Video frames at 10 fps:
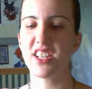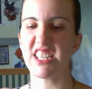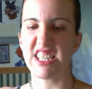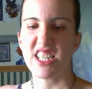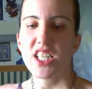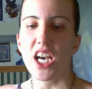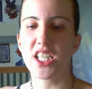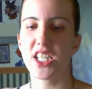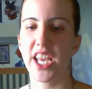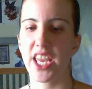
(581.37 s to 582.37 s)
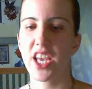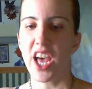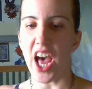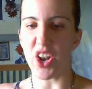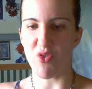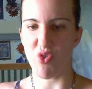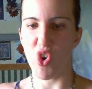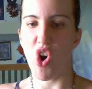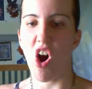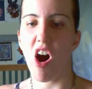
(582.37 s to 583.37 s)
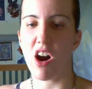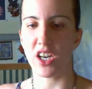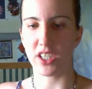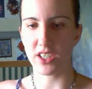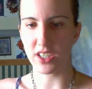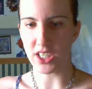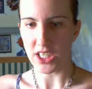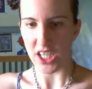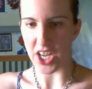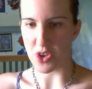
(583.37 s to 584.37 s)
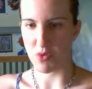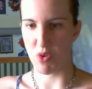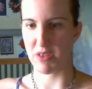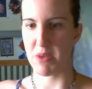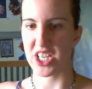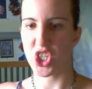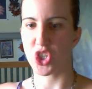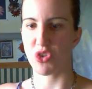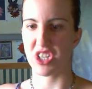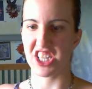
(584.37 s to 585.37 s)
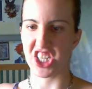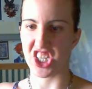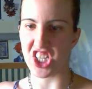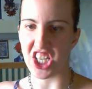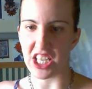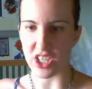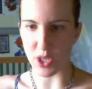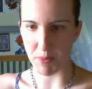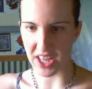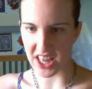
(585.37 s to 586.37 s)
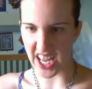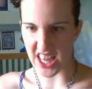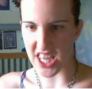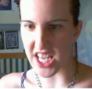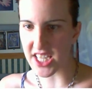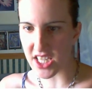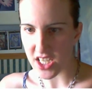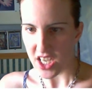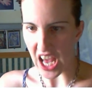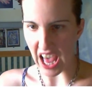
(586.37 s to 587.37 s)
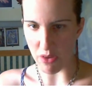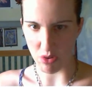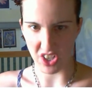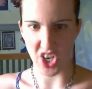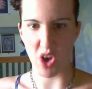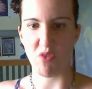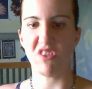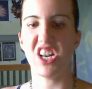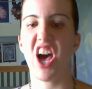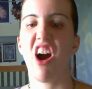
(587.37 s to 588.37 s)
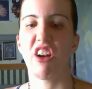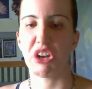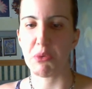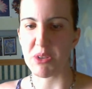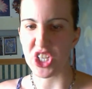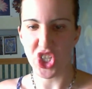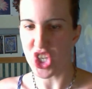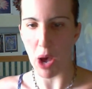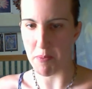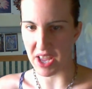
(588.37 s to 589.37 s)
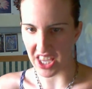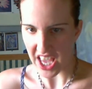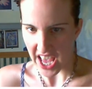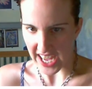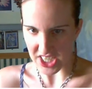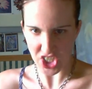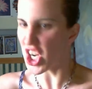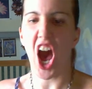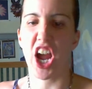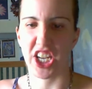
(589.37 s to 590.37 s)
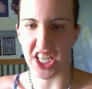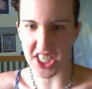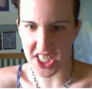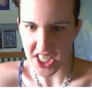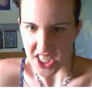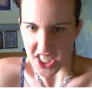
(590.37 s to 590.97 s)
Disgusting and wrong. I I don't want my children seeing something like this. I will no longer be shopping at Target.